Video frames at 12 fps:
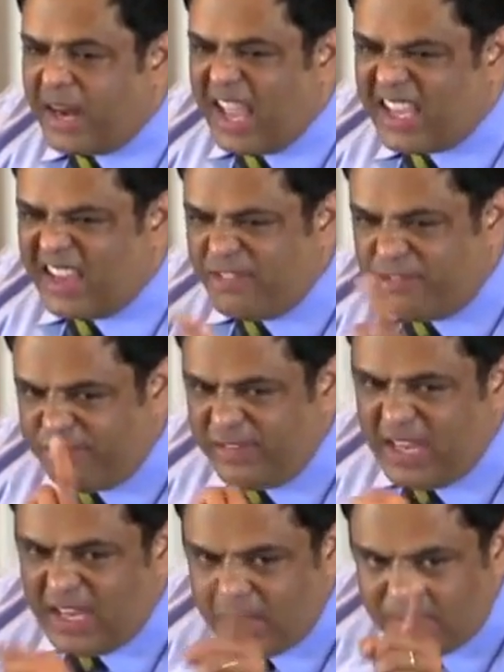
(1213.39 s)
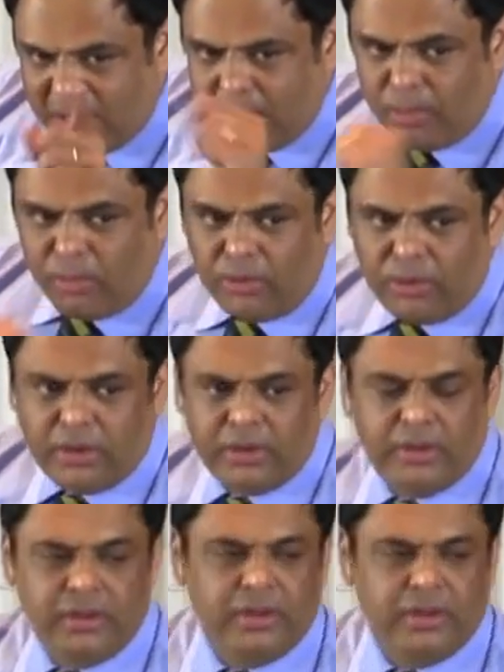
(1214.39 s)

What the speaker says: but I can feed many more.